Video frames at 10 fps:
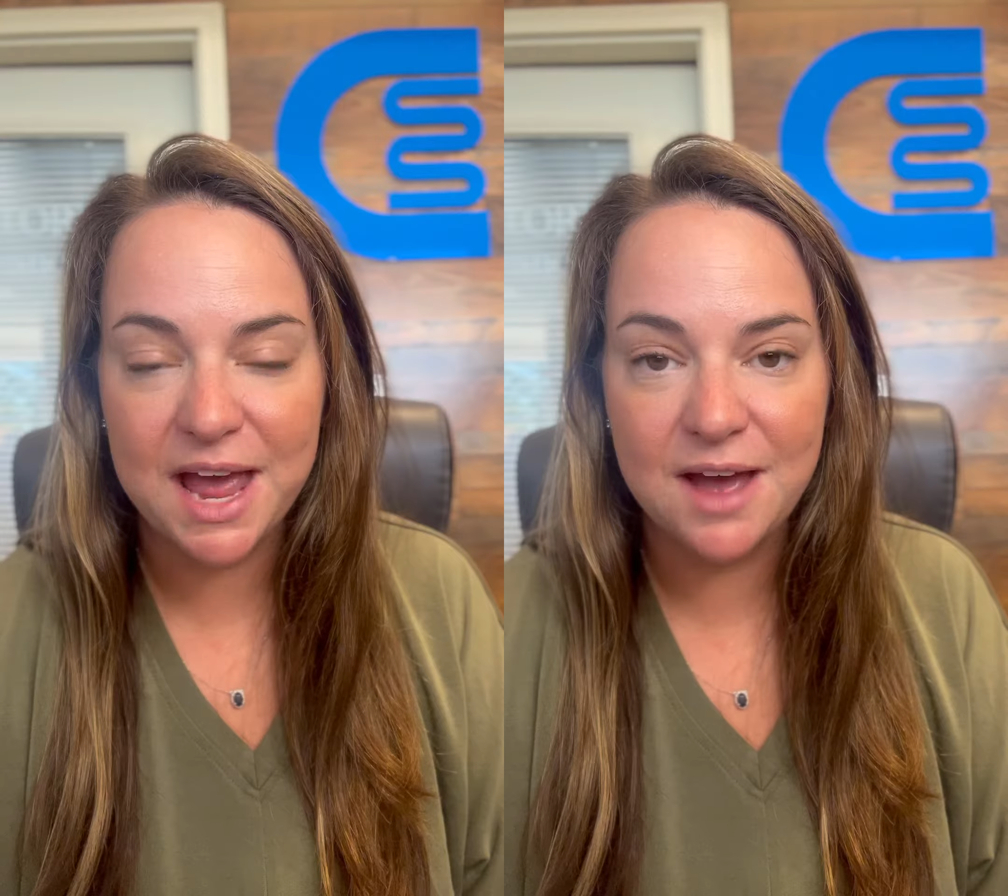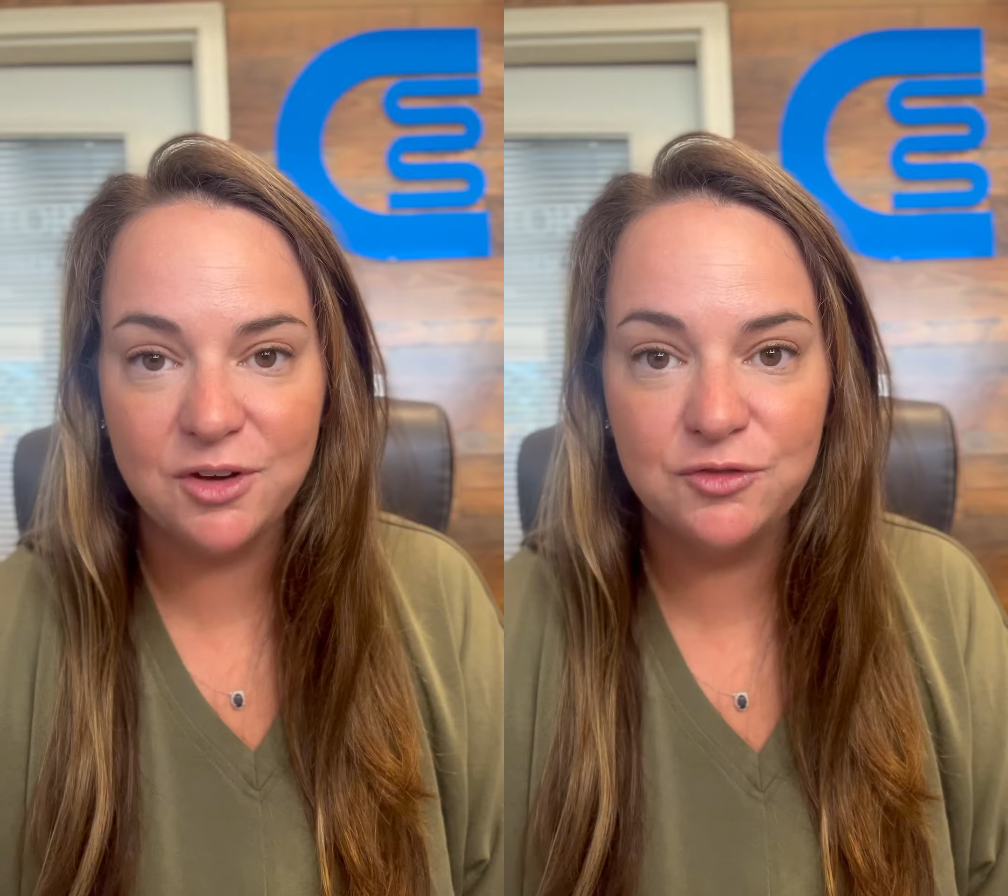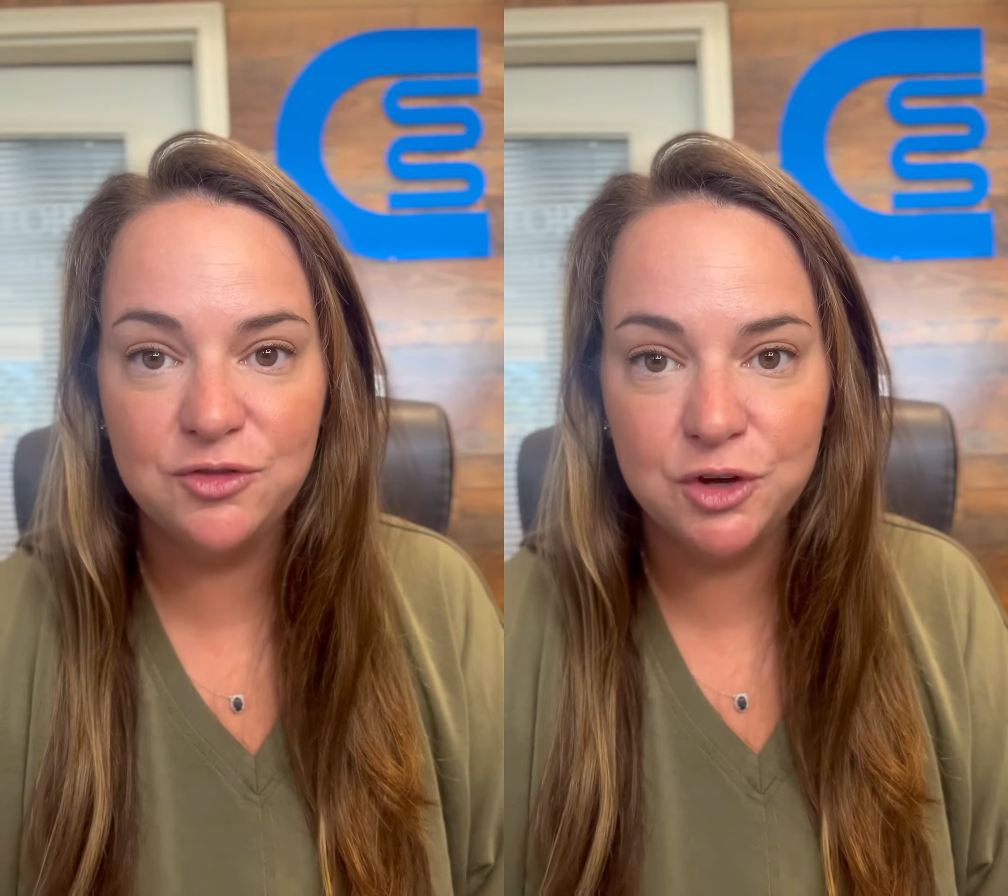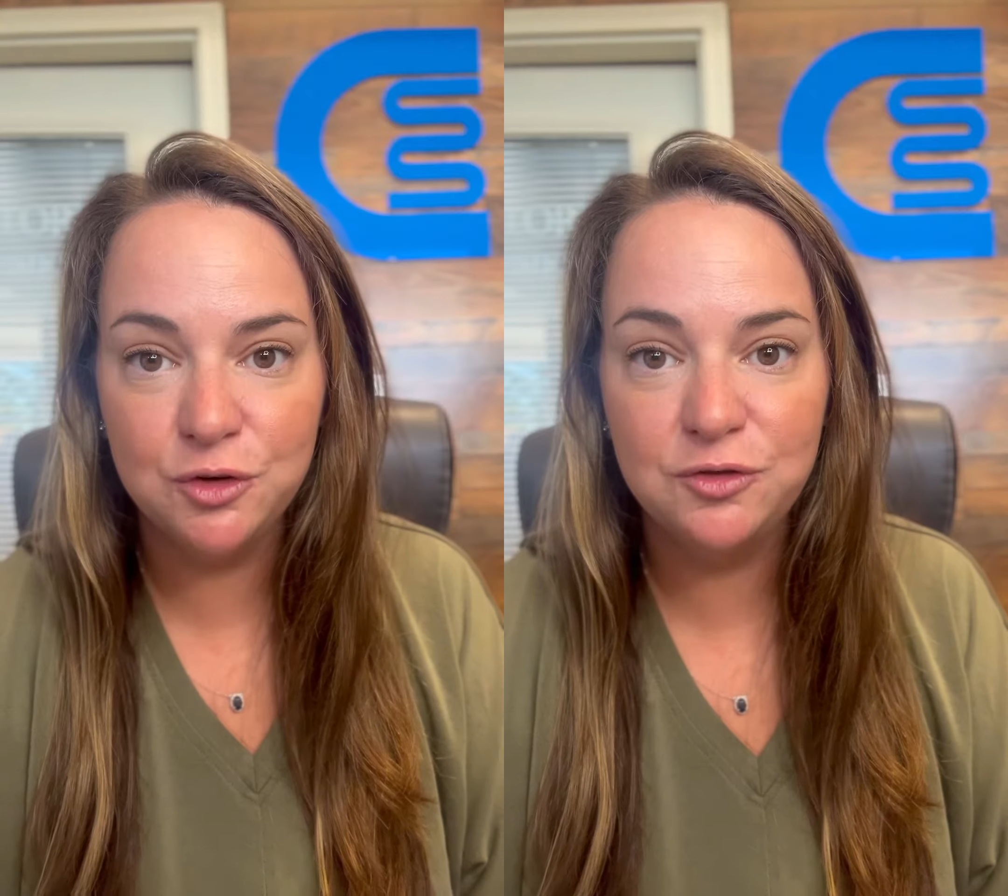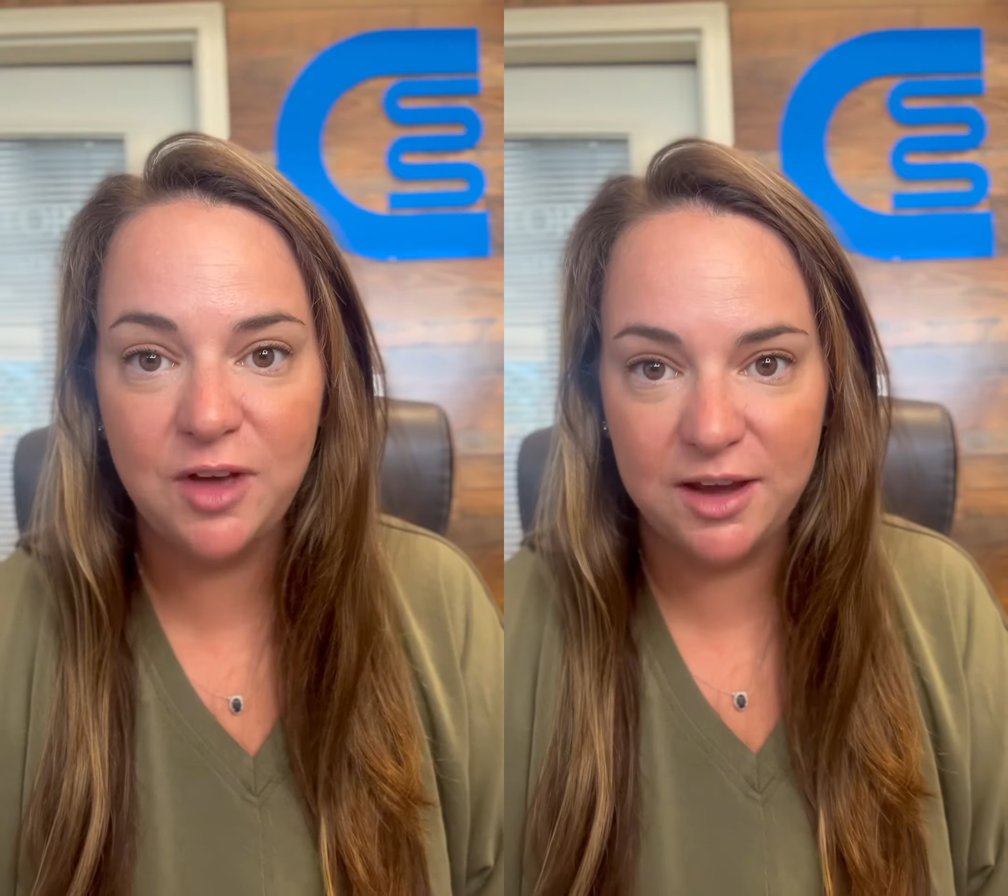have a few
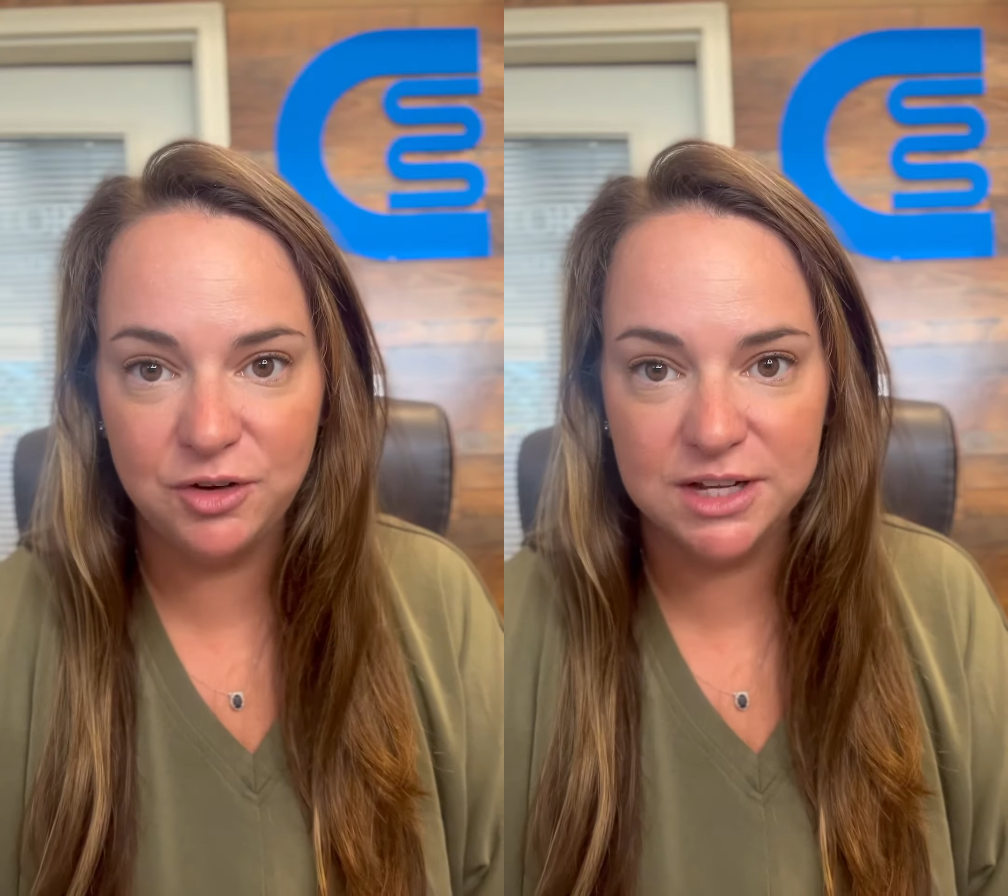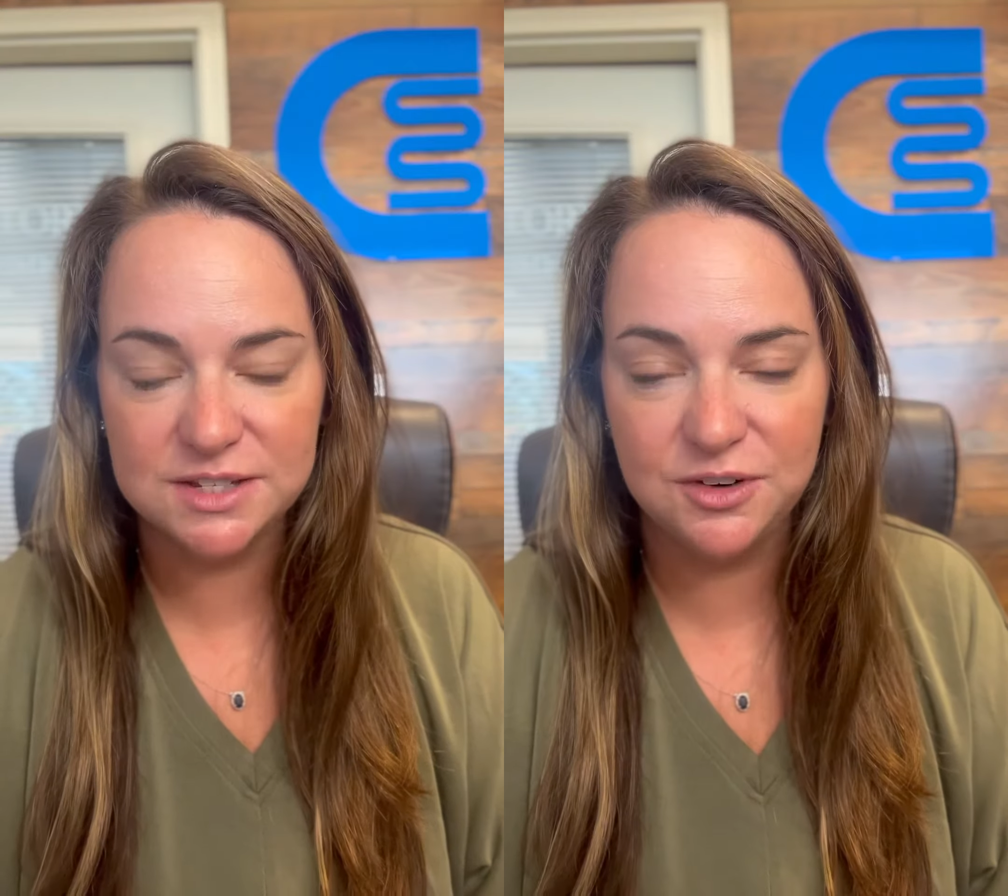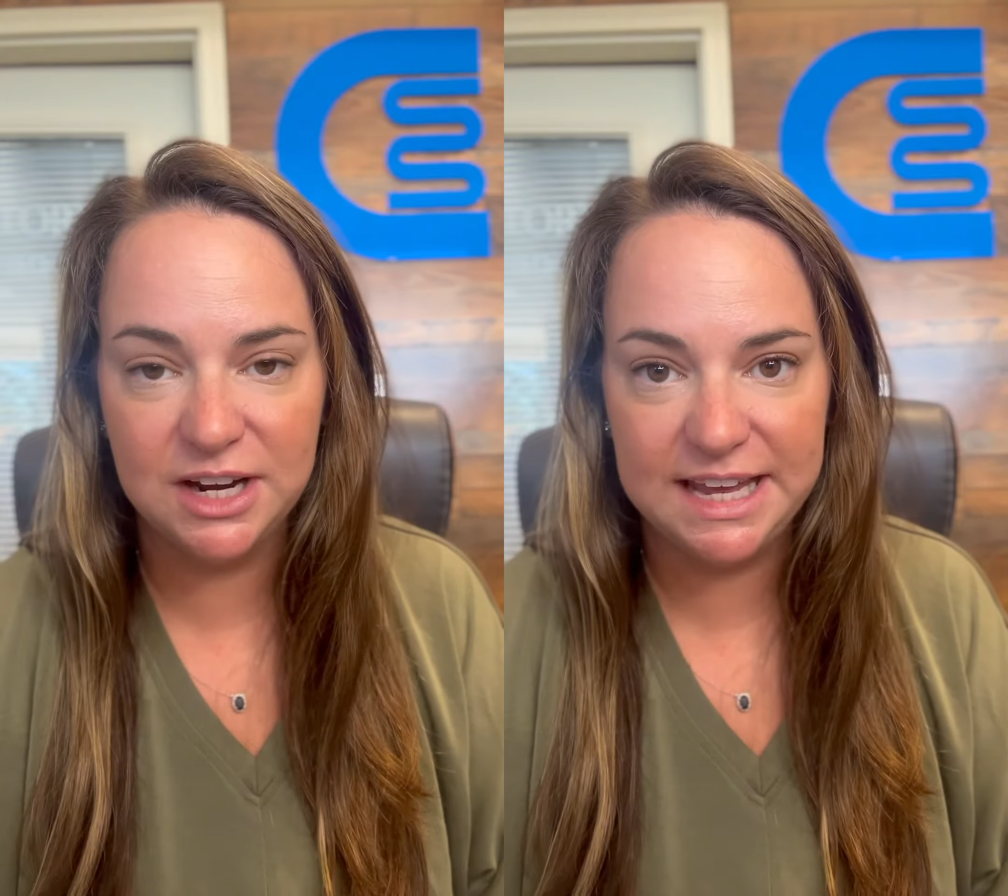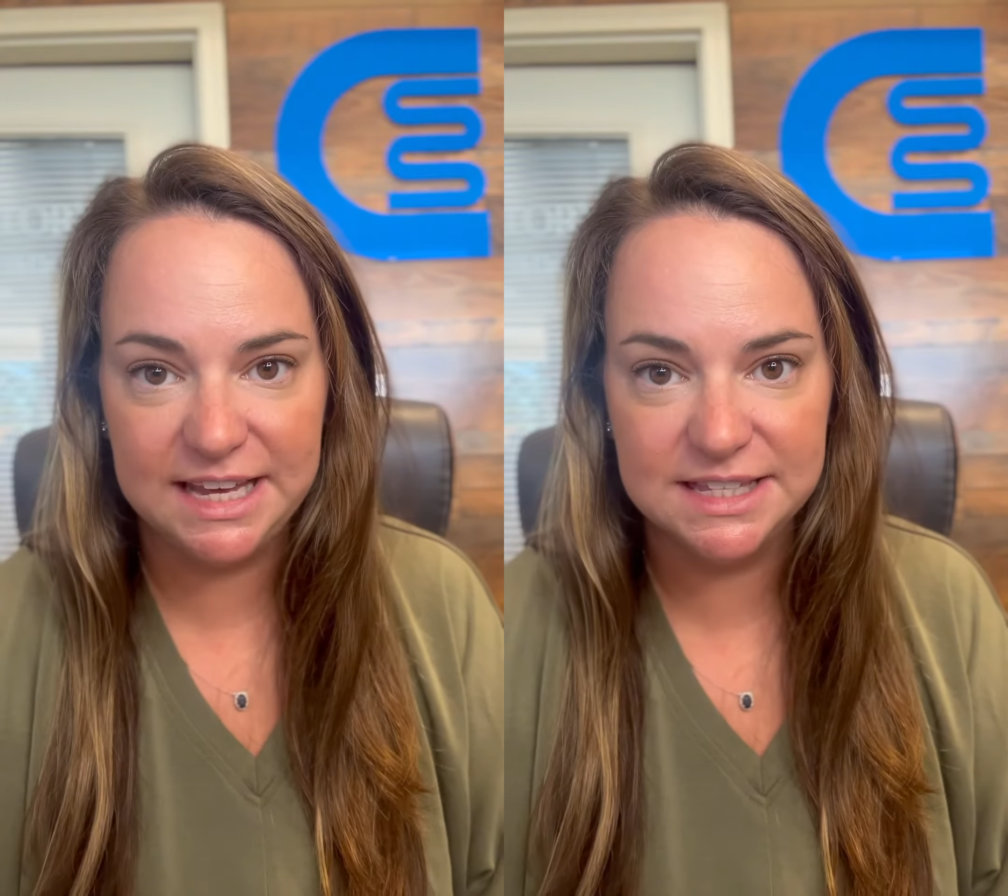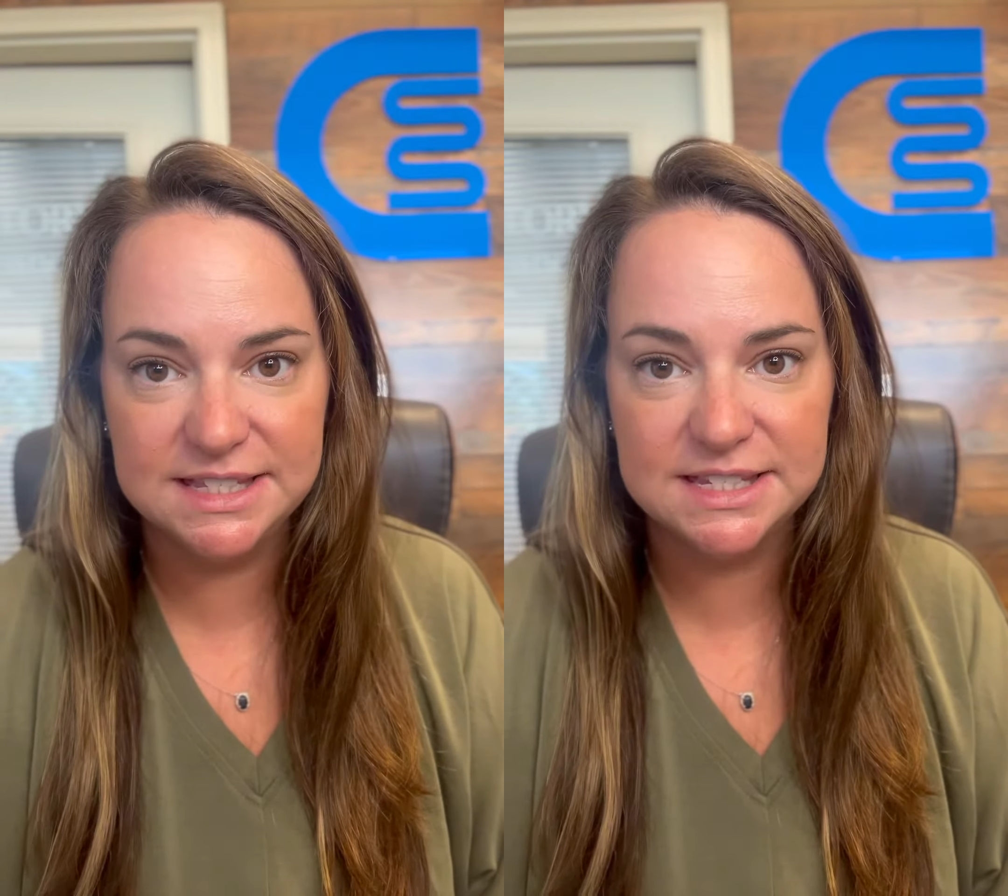favorites for
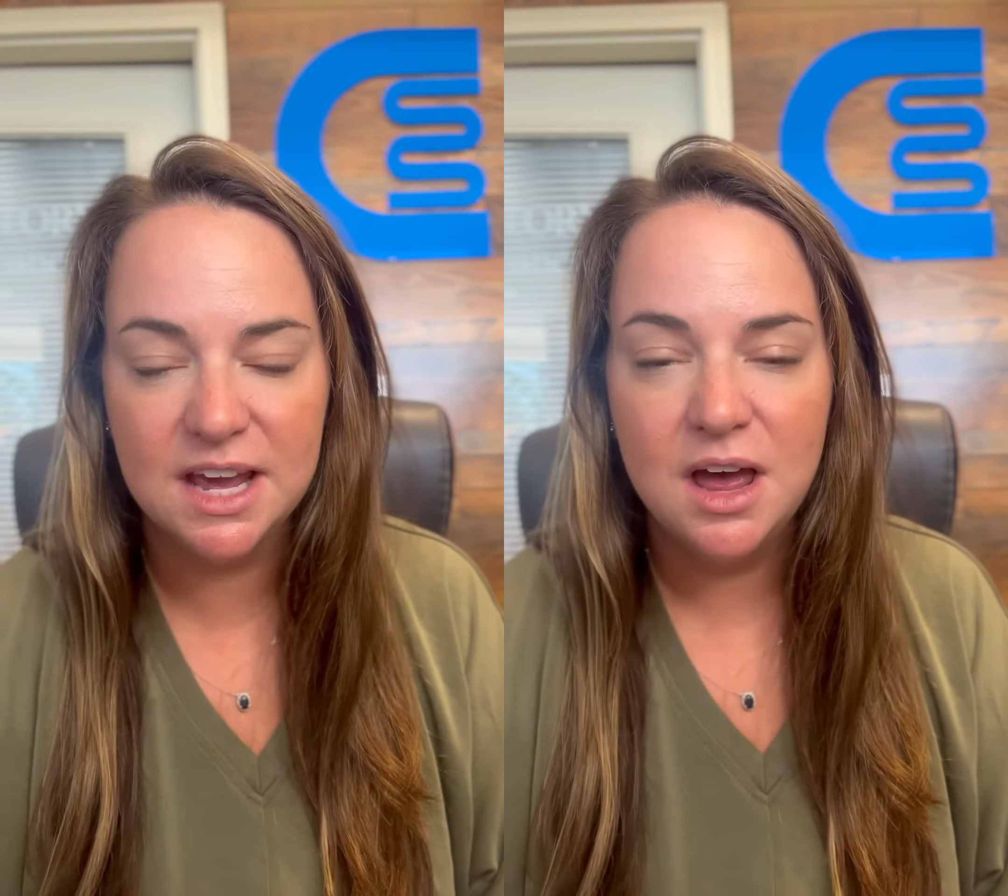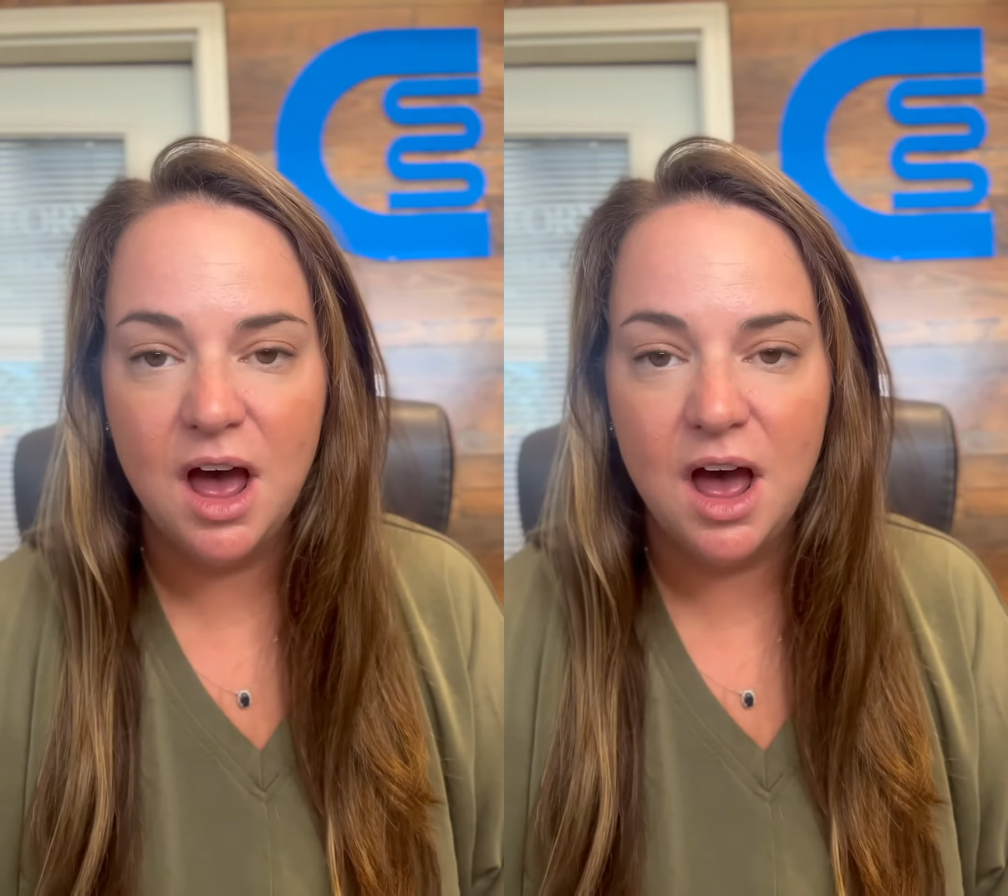kids.